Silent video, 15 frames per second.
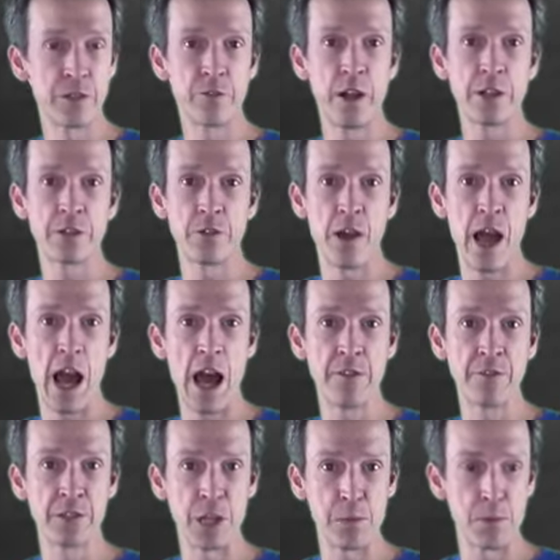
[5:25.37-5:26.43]
frets are a half
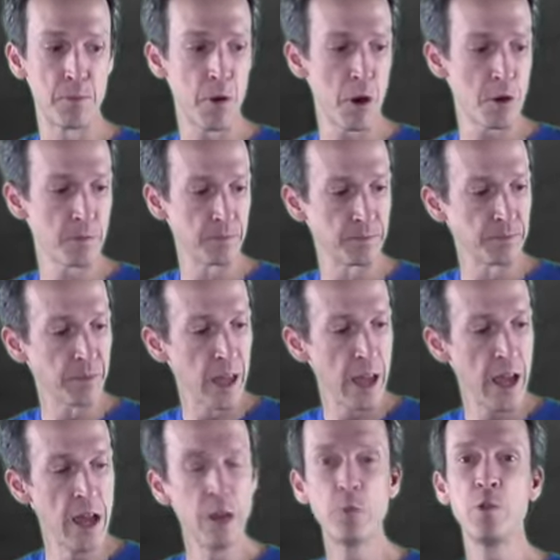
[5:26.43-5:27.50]
step apart,
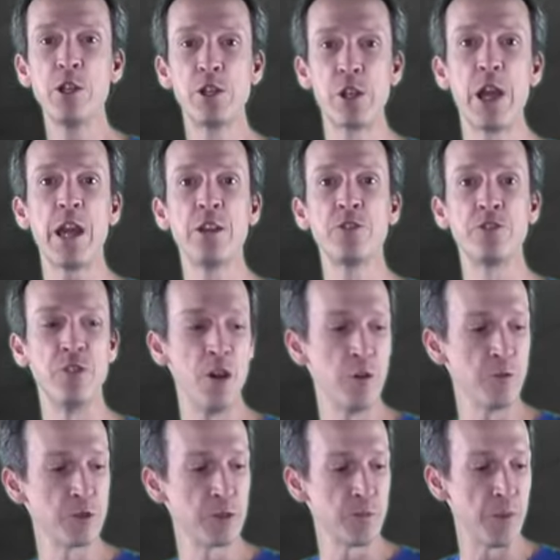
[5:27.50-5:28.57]
and we change
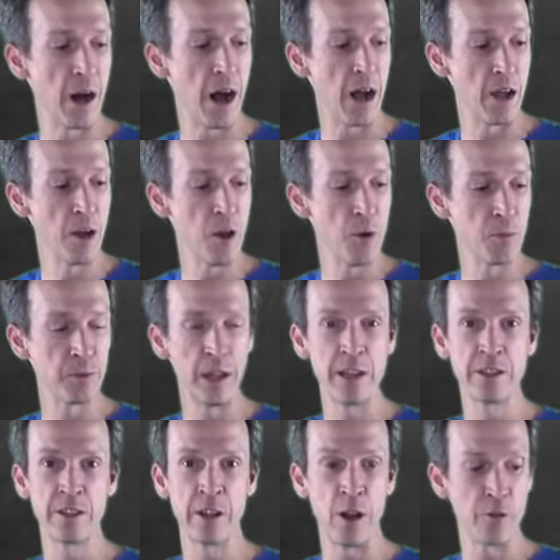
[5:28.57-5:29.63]
notes by
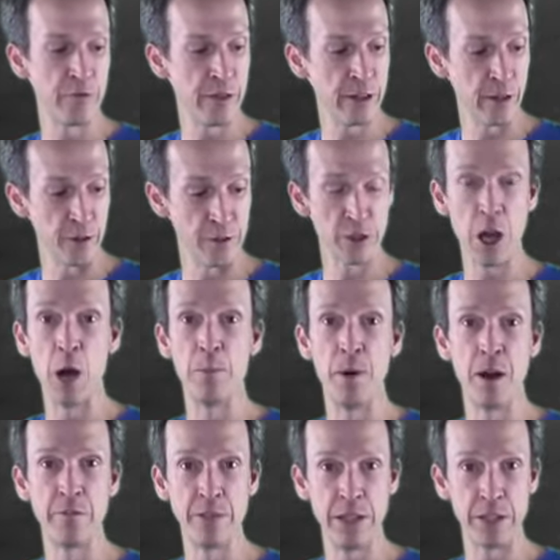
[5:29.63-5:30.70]
placing our fingers
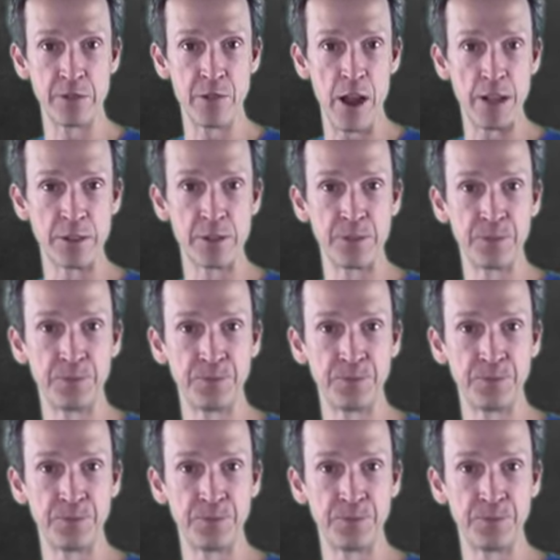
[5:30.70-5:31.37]
above these frets.